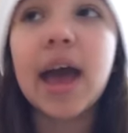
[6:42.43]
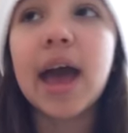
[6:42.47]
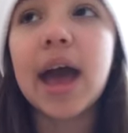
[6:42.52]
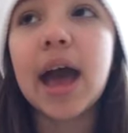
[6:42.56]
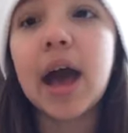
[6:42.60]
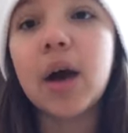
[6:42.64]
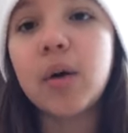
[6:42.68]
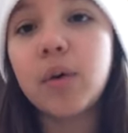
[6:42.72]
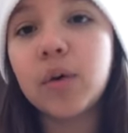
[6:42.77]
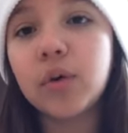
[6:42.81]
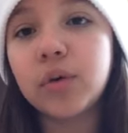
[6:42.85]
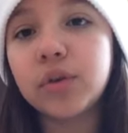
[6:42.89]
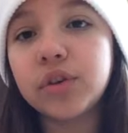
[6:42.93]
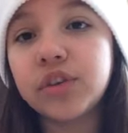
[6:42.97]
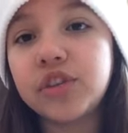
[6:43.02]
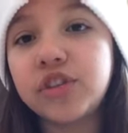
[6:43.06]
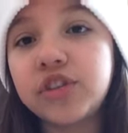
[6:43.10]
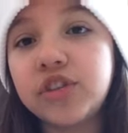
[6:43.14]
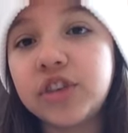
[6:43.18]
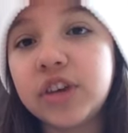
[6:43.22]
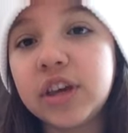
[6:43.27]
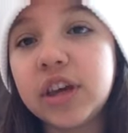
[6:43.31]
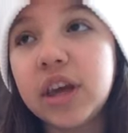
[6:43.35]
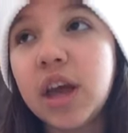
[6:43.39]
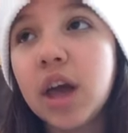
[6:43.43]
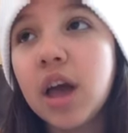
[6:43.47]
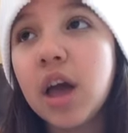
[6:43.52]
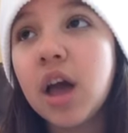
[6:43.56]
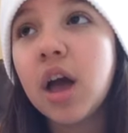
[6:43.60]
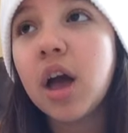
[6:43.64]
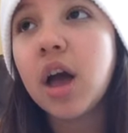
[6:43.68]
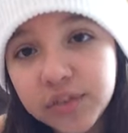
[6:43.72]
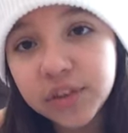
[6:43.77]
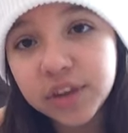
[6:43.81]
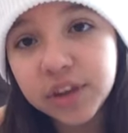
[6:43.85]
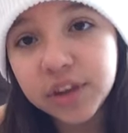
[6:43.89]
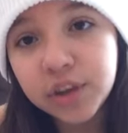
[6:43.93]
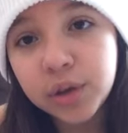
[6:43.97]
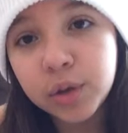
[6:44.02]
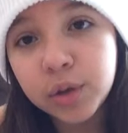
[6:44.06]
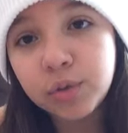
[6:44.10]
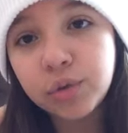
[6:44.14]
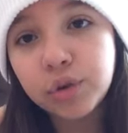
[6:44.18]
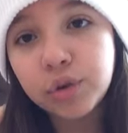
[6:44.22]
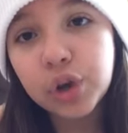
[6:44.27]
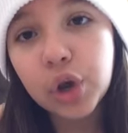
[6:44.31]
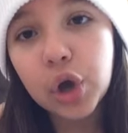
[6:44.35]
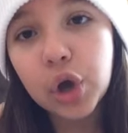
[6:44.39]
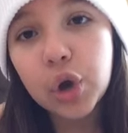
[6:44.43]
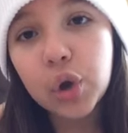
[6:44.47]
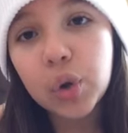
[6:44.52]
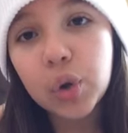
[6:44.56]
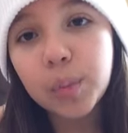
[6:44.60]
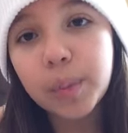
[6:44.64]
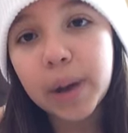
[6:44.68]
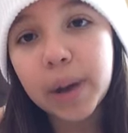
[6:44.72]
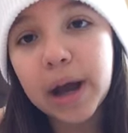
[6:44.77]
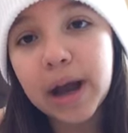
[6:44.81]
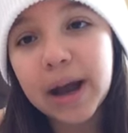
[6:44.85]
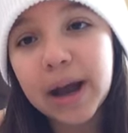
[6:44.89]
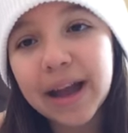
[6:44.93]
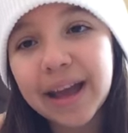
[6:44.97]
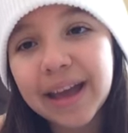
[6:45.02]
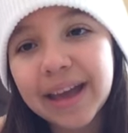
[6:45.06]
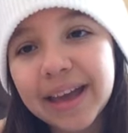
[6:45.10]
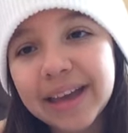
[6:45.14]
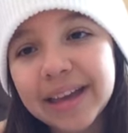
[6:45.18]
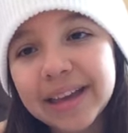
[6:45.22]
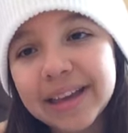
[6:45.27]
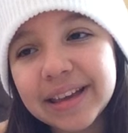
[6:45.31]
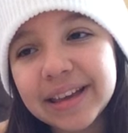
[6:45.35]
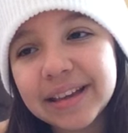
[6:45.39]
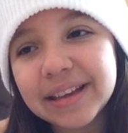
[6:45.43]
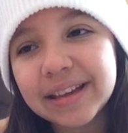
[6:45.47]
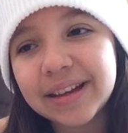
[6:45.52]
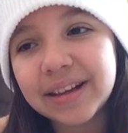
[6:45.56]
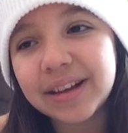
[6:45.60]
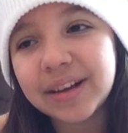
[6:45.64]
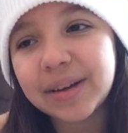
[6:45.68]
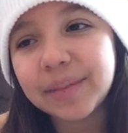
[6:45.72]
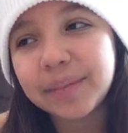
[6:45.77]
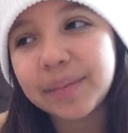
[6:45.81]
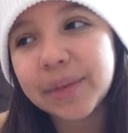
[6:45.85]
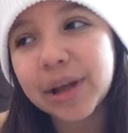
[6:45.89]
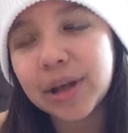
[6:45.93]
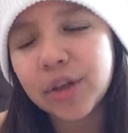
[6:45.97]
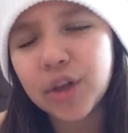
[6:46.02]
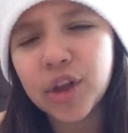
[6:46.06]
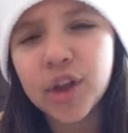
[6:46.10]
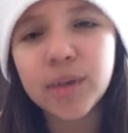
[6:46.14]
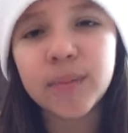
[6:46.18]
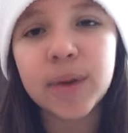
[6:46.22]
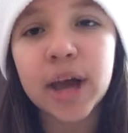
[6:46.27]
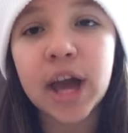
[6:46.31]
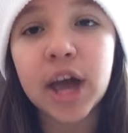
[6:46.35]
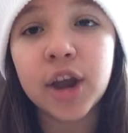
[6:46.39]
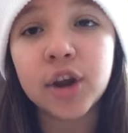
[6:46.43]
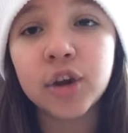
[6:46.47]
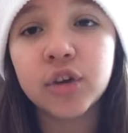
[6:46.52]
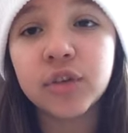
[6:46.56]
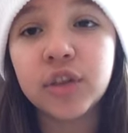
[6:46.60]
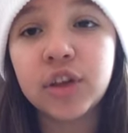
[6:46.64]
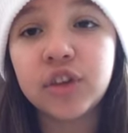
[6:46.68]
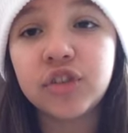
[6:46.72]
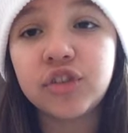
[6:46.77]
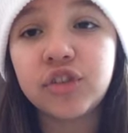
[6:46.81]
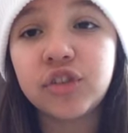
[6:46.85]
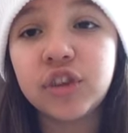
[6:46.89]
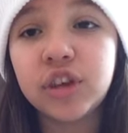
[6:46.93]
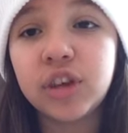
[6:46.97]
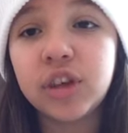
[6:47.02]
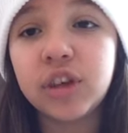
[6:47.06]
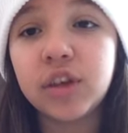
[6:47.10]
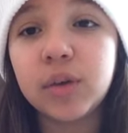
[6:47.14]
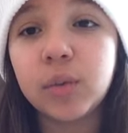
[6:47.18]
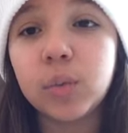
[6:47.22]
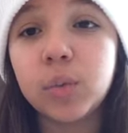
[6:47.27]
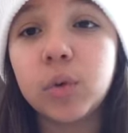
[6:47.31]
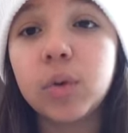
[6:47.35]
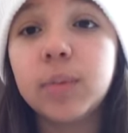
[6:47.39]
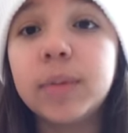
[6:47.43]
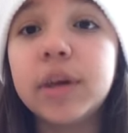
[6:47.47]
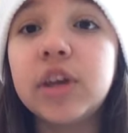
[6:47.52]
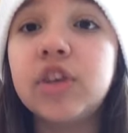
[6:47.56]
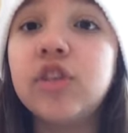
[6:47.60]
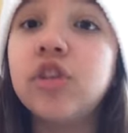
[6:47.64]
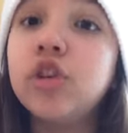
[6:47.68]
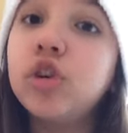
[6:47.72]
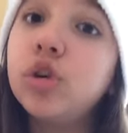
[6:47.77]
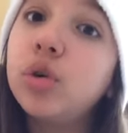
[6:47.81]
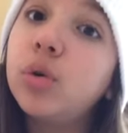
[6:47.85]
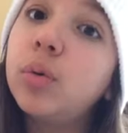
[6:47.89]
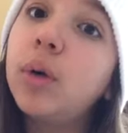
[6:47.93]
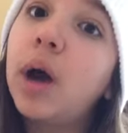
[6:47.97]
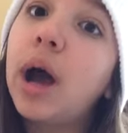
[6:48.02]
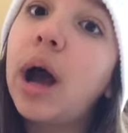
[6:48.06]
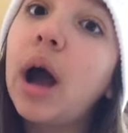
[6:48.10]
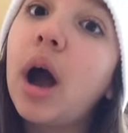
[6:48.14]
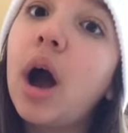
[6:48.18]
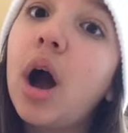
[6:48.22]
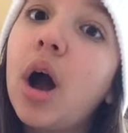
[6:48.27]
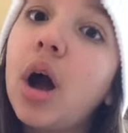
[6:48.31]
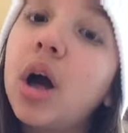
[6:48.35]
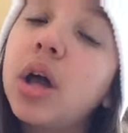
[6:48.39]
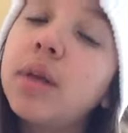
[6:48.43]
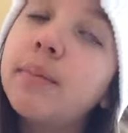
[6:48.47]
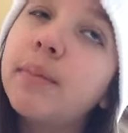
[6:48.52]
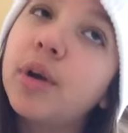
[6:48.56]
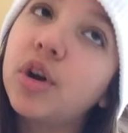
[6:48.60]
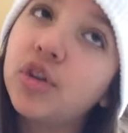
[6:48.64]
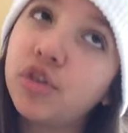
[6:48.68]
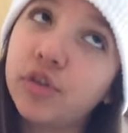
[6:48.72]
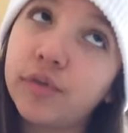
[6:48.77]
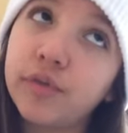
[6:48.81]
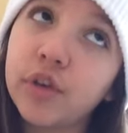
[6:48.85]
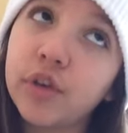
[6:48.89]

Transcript: how old is she? So you know by how long I've had her that she will be 2 on March